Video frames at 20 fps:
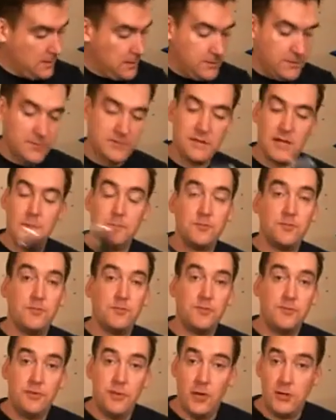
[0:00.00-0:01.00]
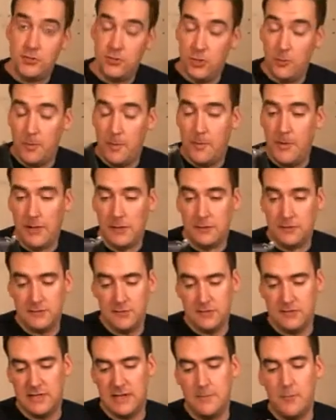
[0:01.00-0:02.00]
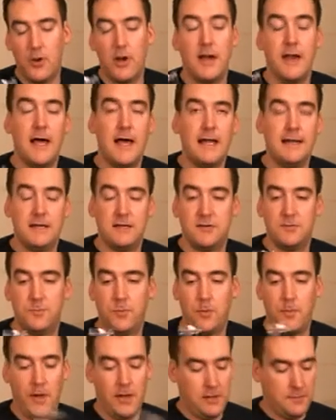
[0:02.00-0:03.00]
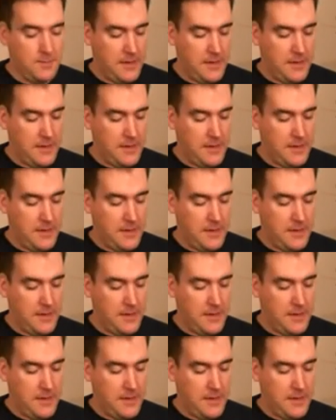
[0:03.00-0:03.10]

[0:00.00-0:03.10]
This comes with 2 propellers. Looks like about a 9-inch propeller,